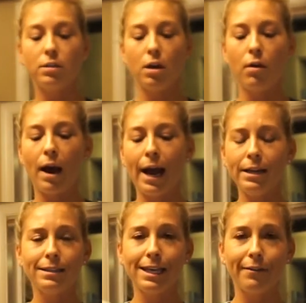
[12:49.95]
So I
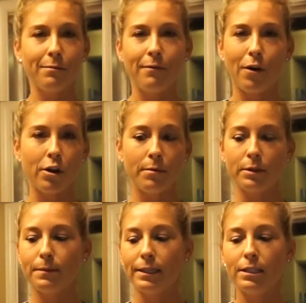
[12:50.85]
just like it from a volume
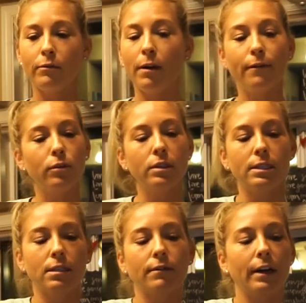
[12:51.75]
perspective. My food is
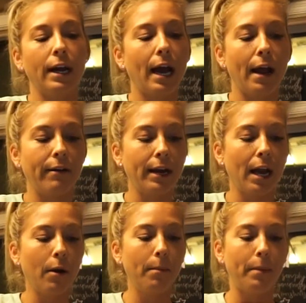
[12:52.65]
still very high right
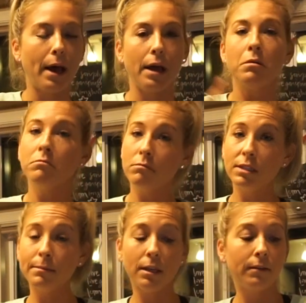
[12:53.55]
now, but
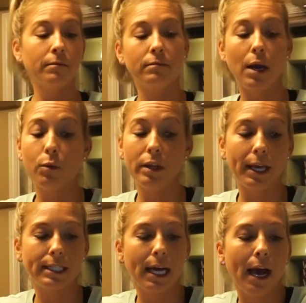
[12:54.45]
something that we
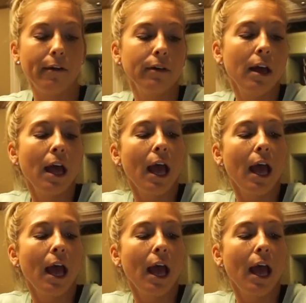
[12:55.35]
like to have.